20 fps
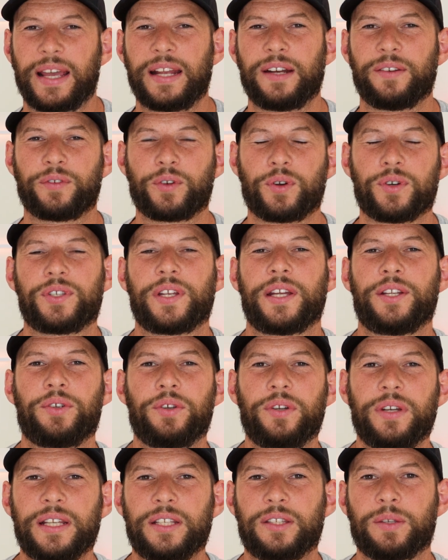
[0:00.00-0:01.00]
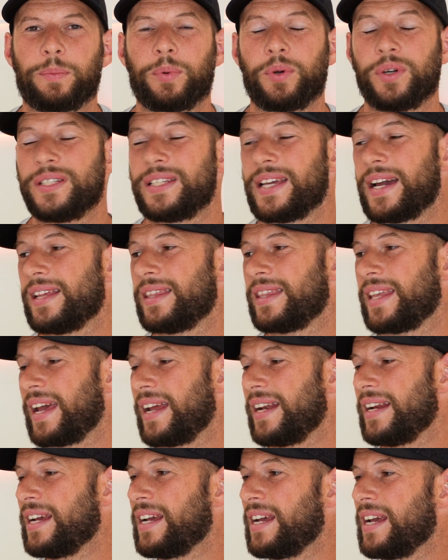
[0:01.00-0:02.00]
And of course, I do need to point out
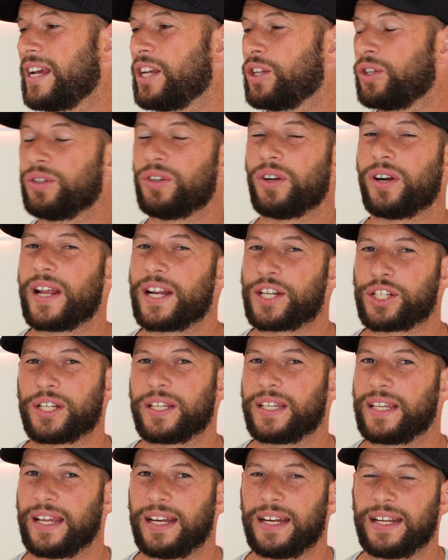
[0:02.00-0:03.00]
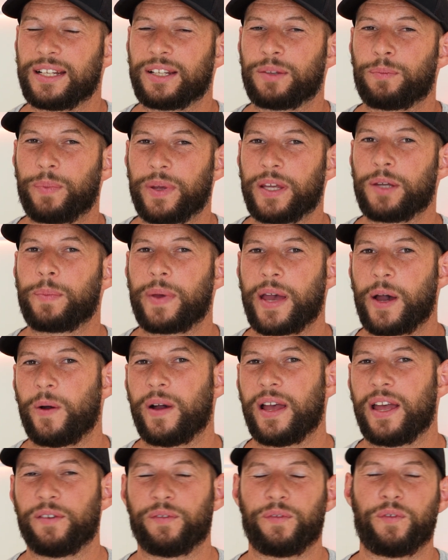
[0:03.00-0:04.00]
that you're not actually getting peak
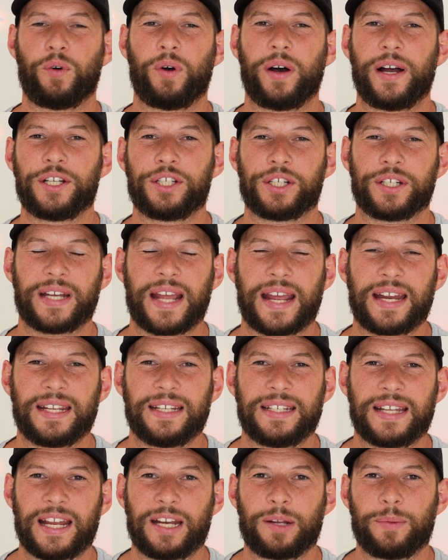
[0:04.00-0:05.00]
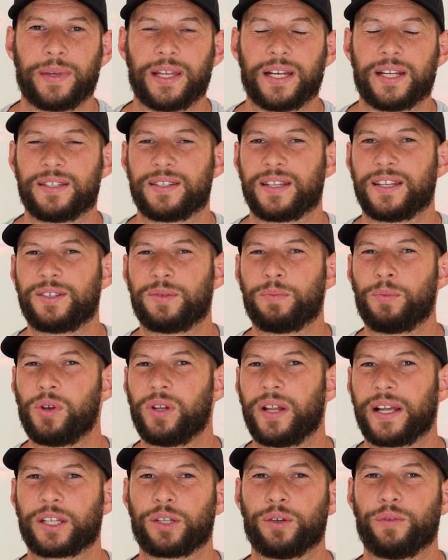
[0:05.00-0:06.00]
power at 480 nanometers. It's
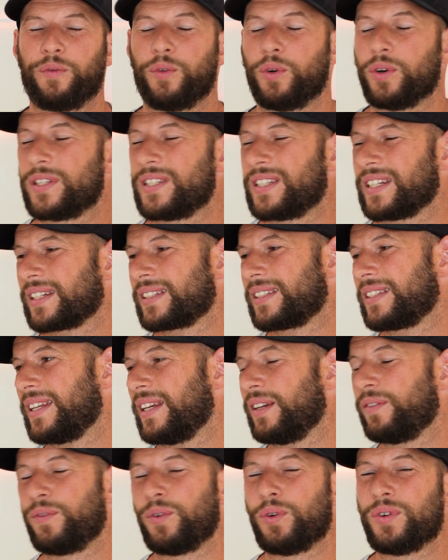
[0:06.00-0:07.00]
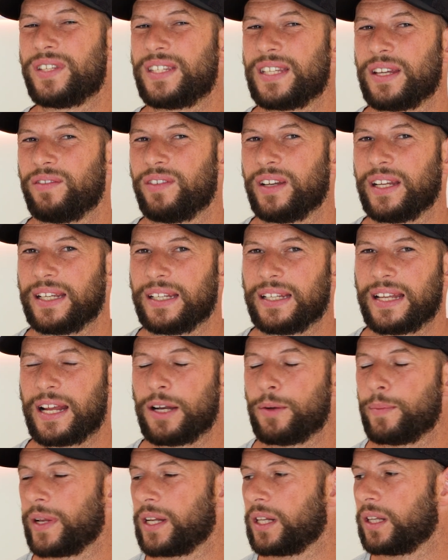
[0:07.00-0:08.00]
more like your 460, 470
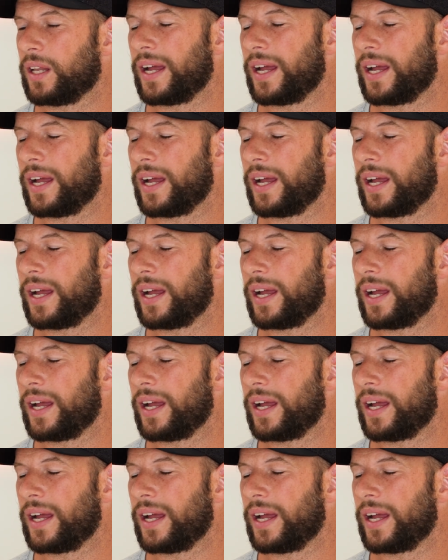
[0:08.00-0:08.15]
nanometer